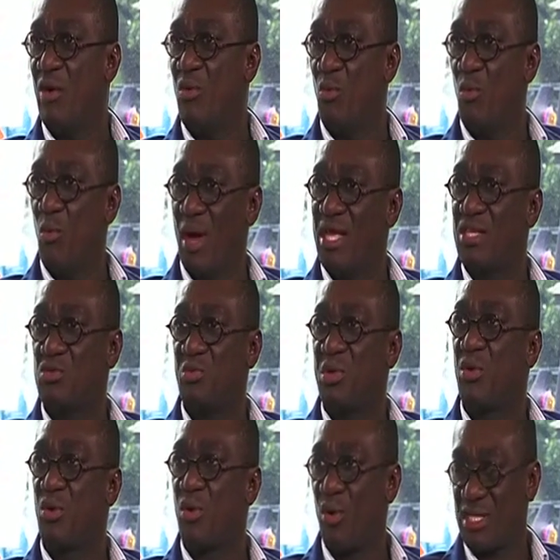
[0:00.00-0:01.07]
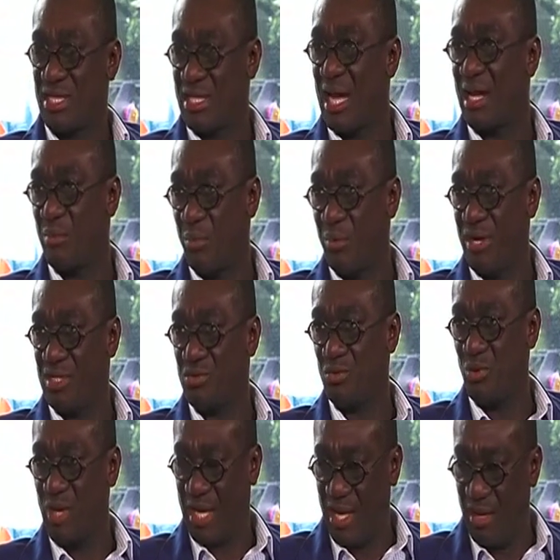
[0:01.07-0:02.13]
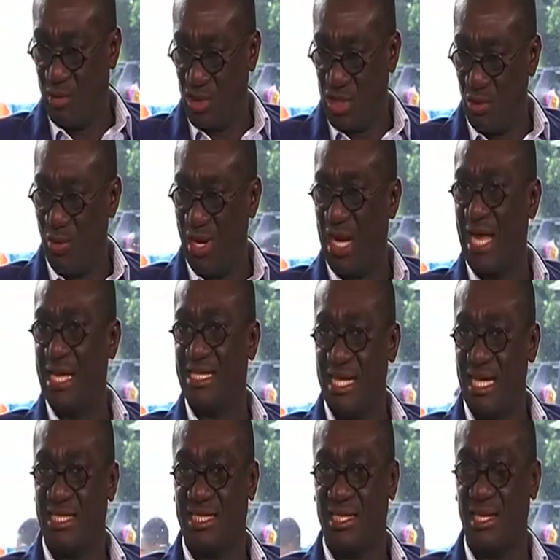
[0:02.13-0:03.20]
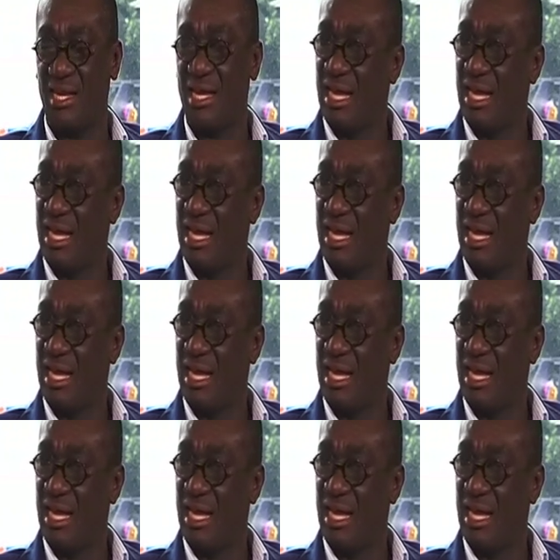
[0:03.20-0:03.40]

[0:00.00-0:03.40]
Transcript: once we crossed that bridge, we came to the realization